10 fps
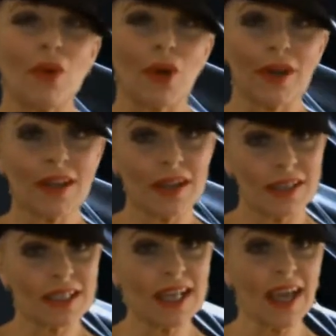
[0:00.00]
born
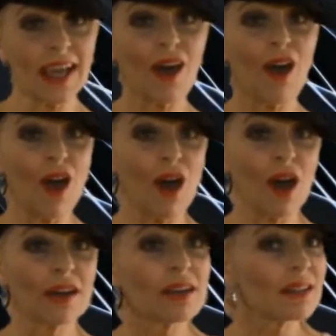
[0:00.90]
today
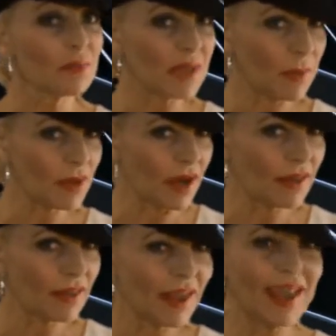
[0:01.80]
on September
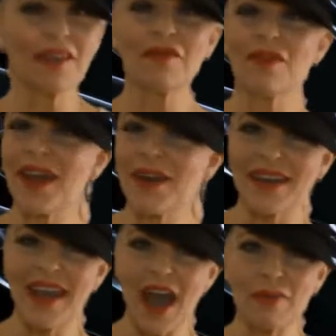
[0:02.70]
9th a
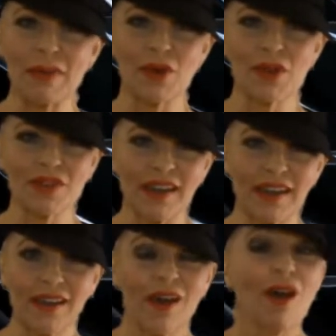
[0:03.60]
very happy
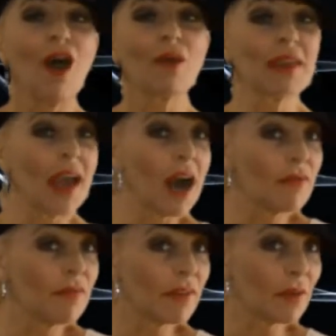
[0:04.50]
birthday on
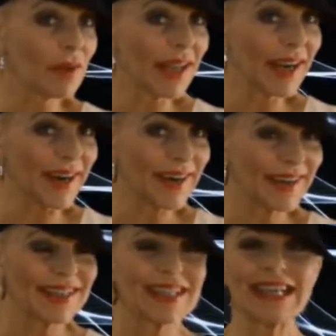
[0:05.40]
behalf of everyone here
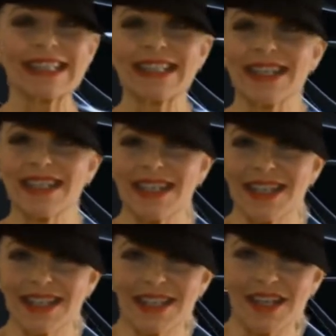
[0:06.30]
at
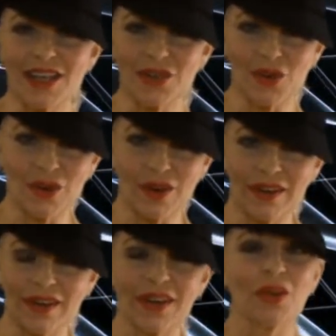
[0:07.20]

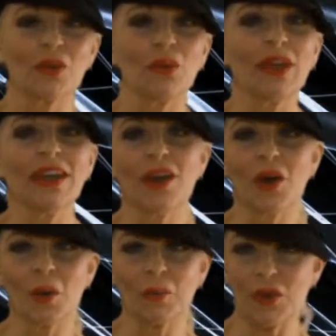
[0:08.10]
sunsigns.org. We
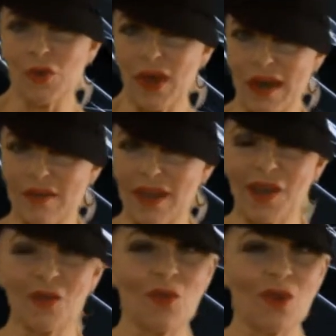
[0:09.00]
hope you have
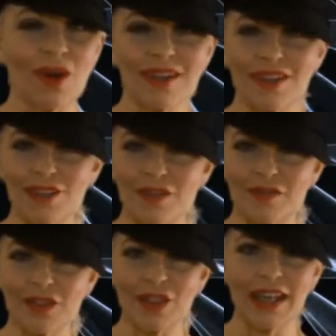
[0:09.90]
a
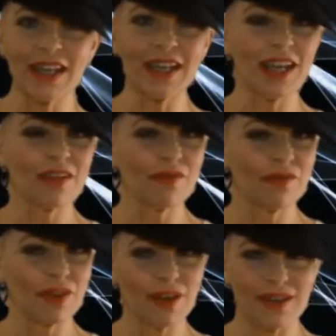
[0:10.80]
wonderful and a
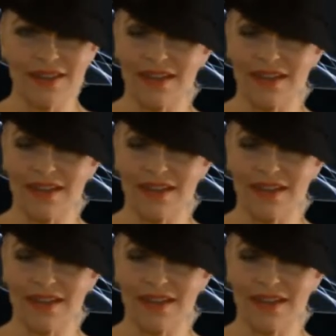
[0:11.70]
very